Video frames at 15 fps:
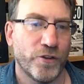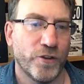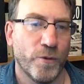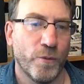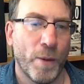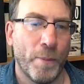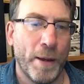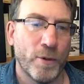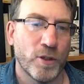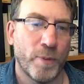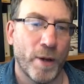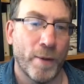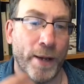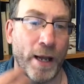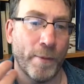when people
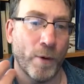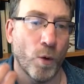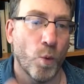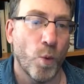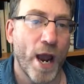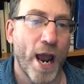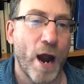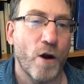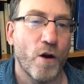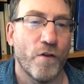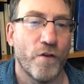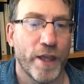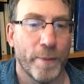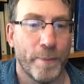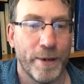started becoming aware of
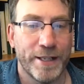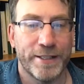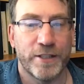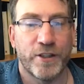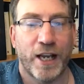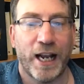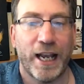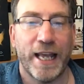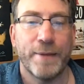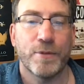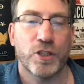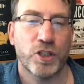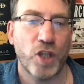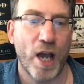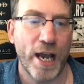the ability to claim
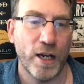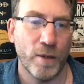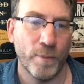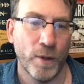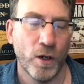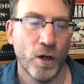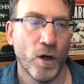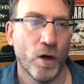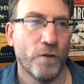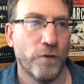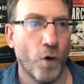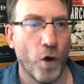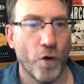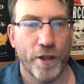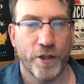asylum
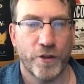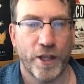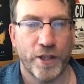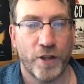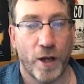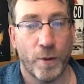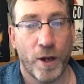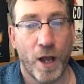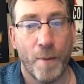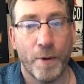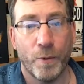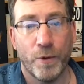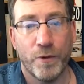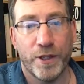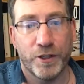for this, they started coming
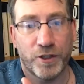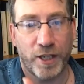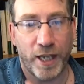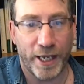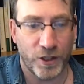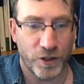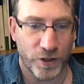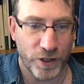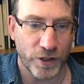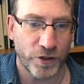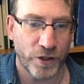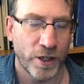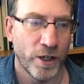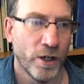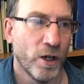with these cases
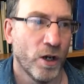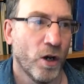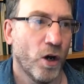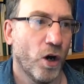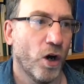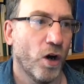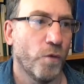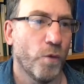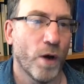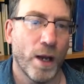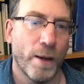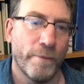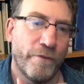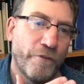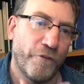of what
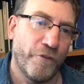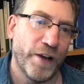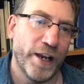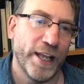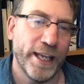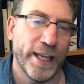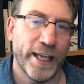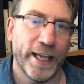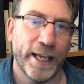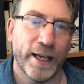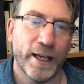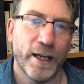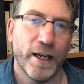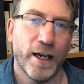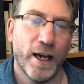I'm
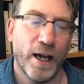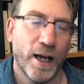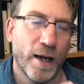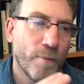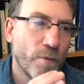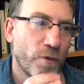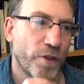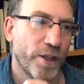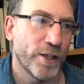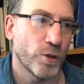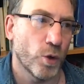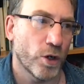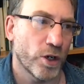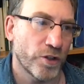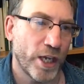fleeing these
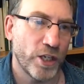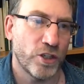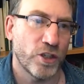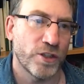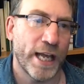organizations.